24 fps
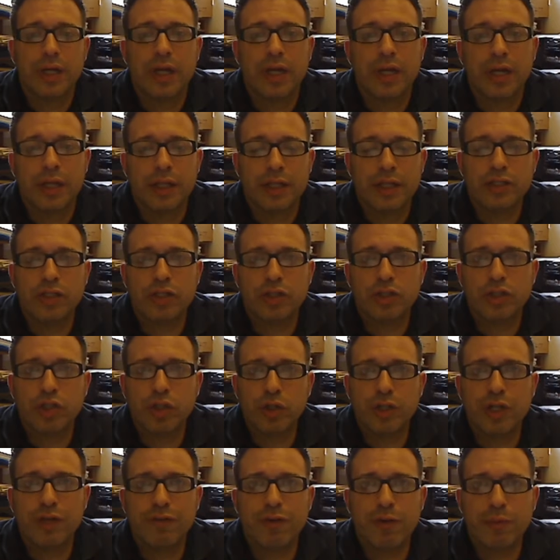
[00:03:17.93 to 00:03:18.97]
These are
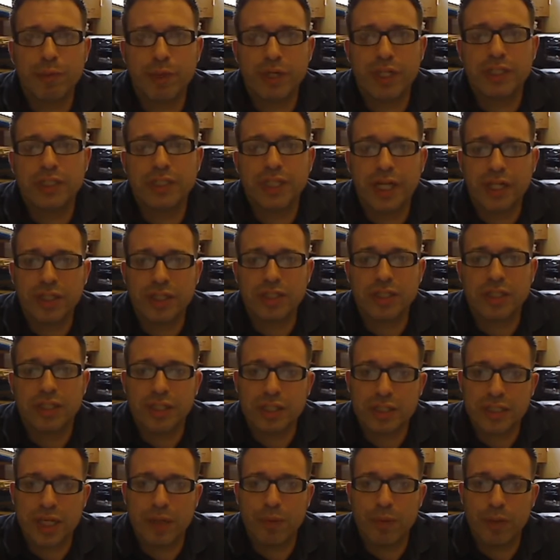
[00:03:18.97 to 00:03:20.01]
two different pronunciations of the
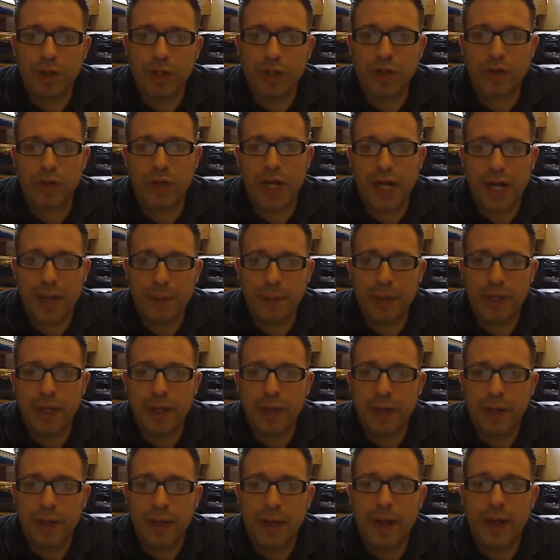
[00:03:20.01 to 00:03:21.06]
same word, crab.
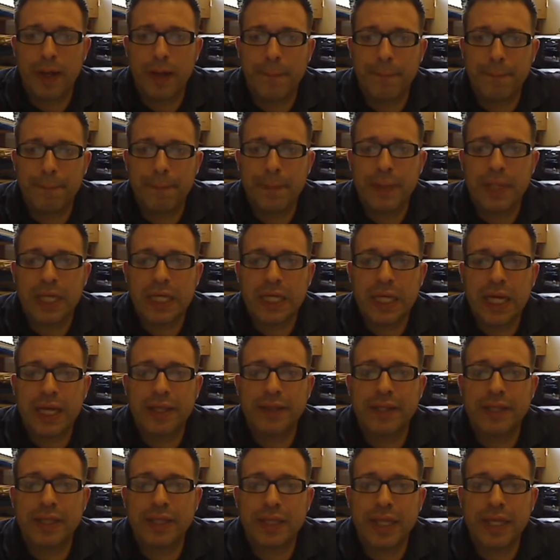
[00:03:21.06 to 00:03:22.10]
And
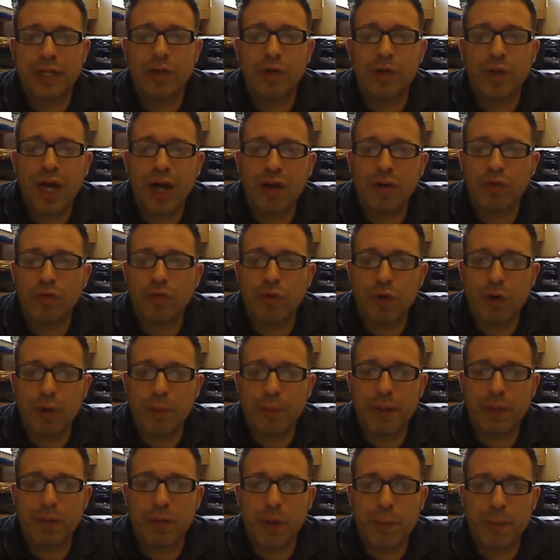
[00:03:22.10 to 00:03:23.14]
they do not form a
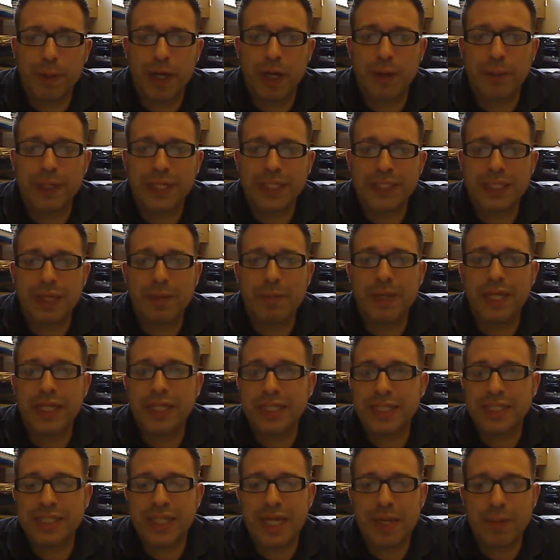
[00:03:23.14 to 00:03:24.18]
minimal pair because they mean
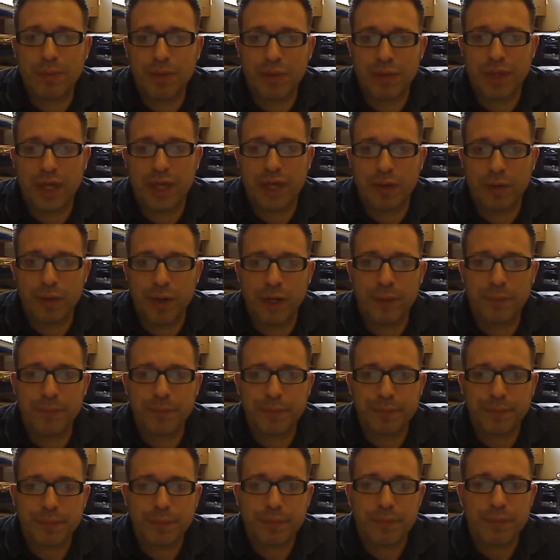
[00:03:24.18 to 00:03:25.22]
the same thing, right?
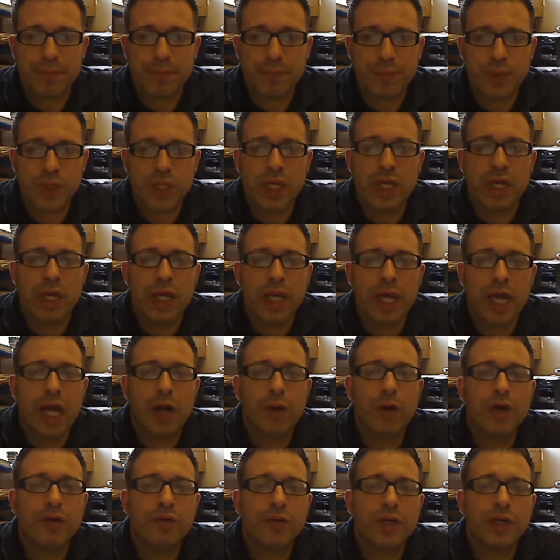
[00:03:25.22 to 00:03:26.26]

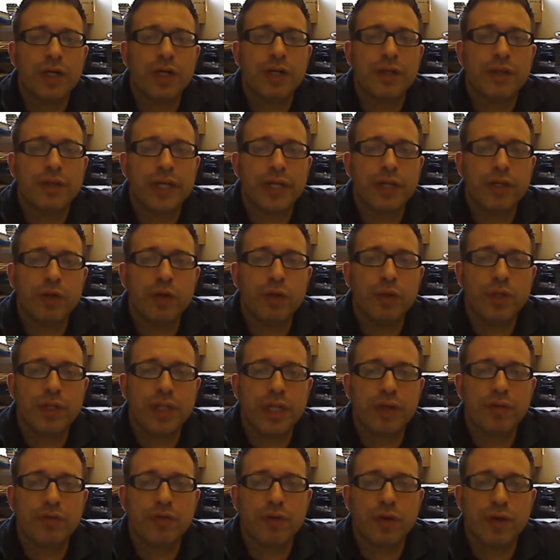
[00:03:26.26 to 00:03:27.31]
However, they do
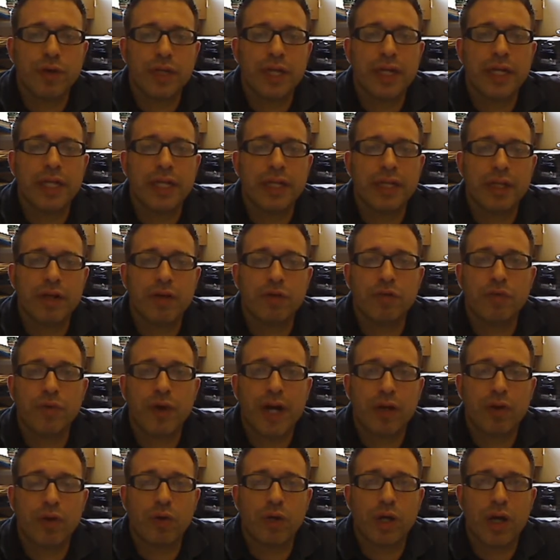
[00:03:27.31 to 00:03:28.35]
differ in their
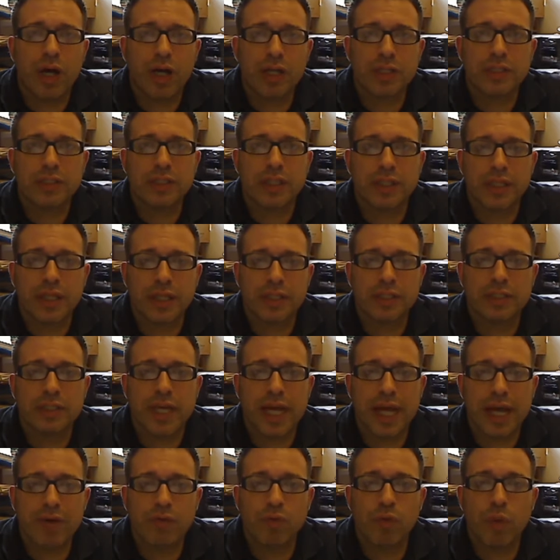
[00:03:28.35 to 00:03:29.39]
final consonant. That is,
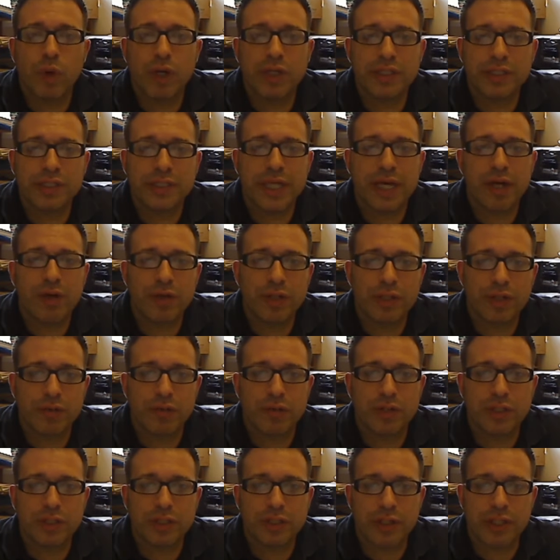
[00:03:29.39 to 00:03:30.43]
they have one sound
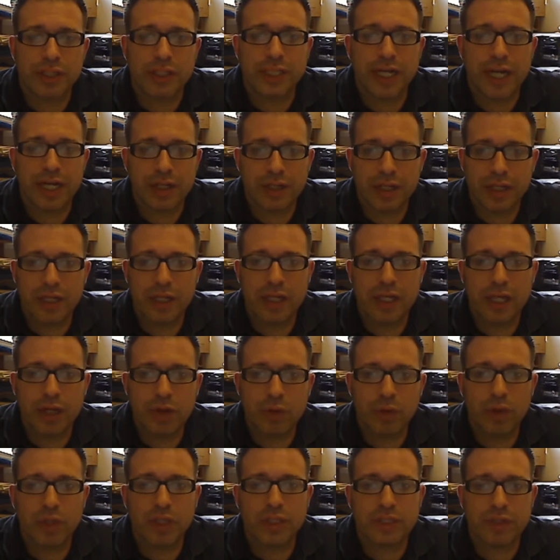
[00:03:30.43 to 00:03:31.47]
difference. They're exactly
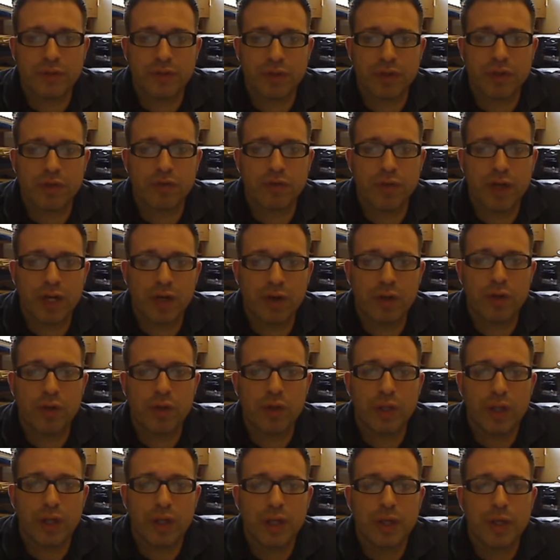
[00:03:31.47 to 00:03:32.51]
equal except for the
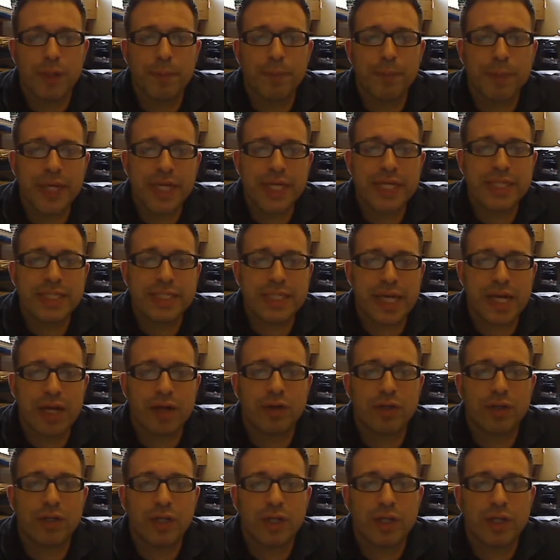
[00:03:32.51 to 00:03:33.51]
final B sound.